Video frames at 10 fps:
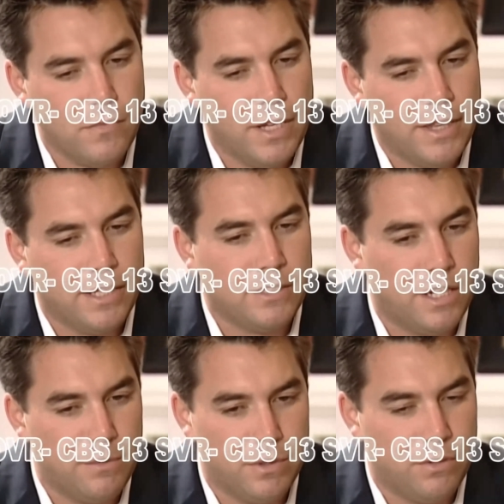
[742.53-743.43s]
At that
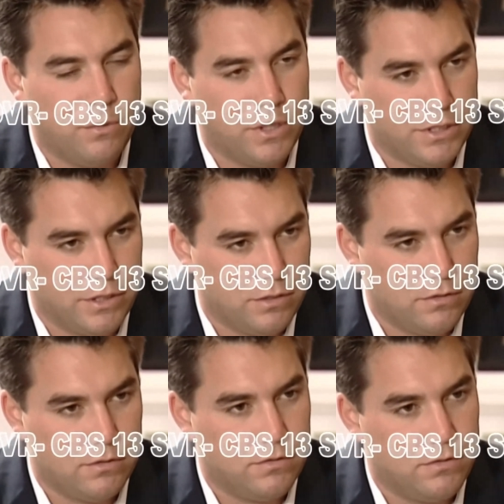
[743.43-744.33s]
time, it wasn't
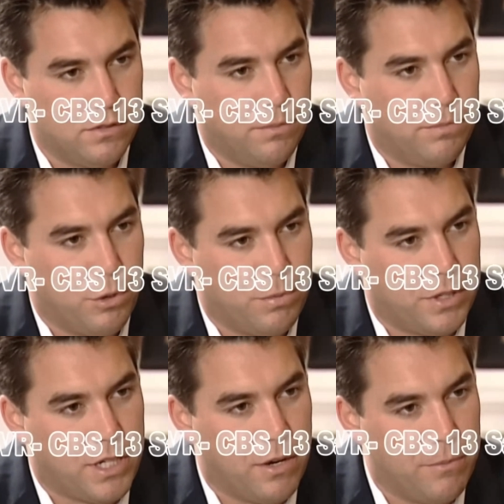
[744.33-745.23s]
appropriate
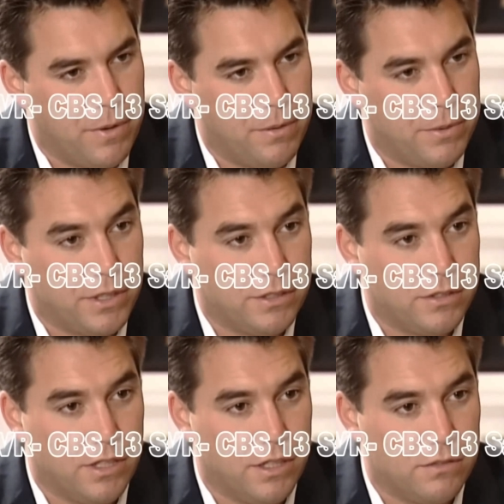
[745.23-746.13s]
to comment about because
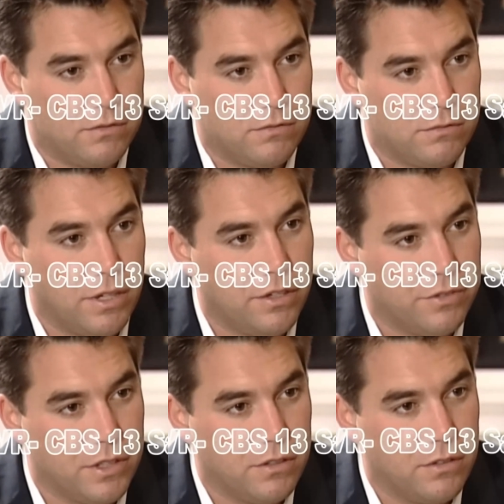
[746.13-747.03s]
it's not
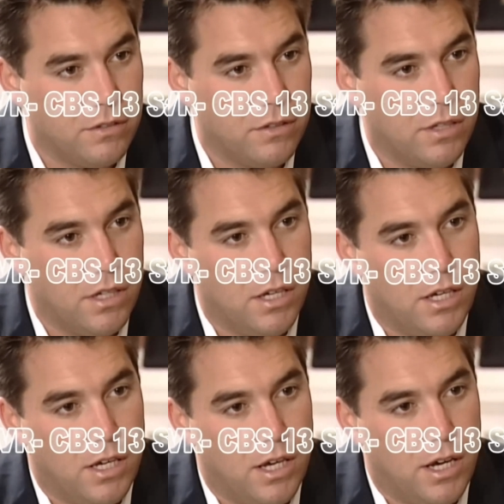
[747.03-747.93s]
relevant.
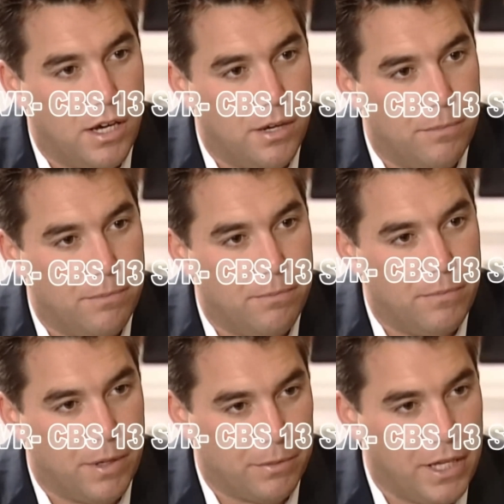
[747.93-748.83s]
And
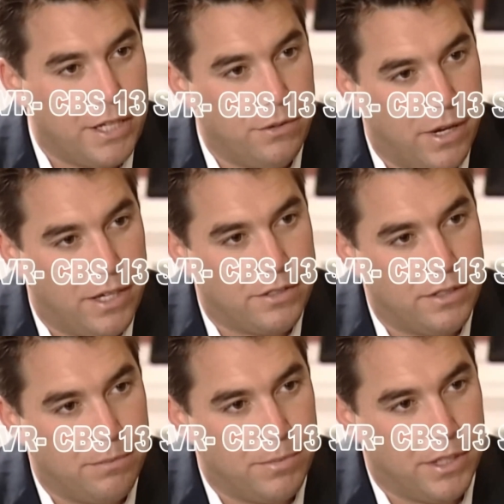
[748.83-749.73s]
I'm glad you asked
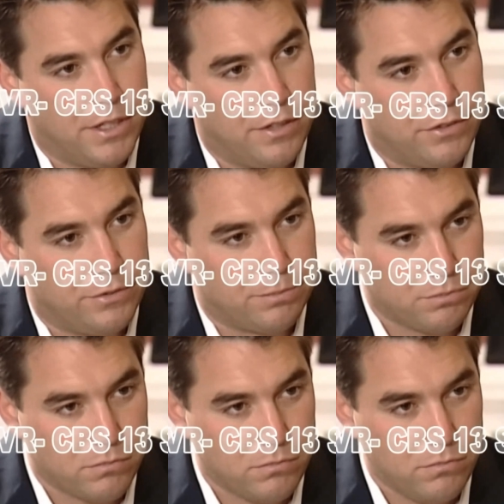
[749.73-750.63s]
it because
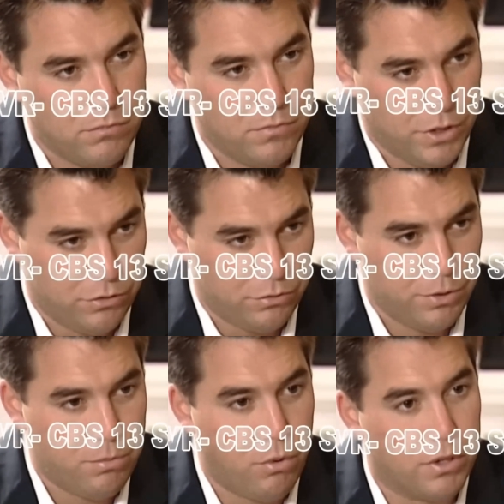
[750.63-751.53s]
there were
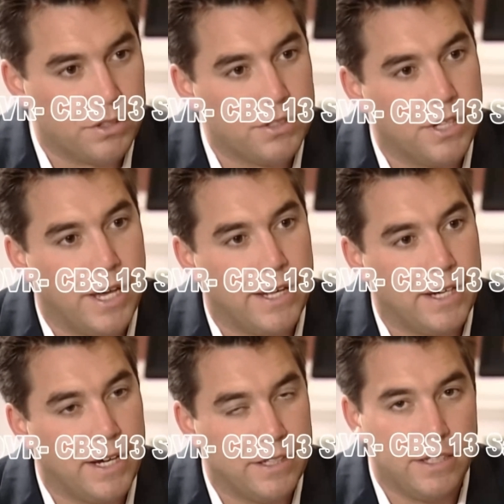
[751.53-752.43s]
reports that
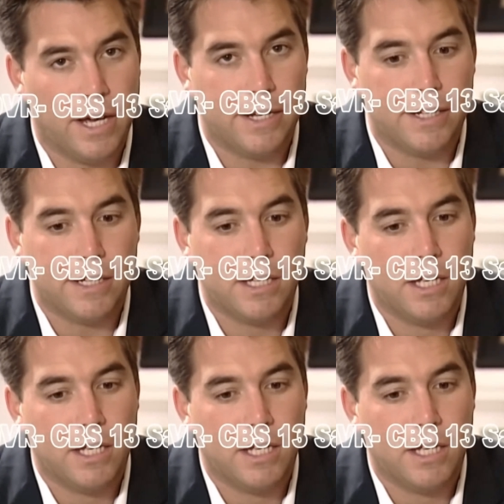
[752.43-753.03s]
I denied it.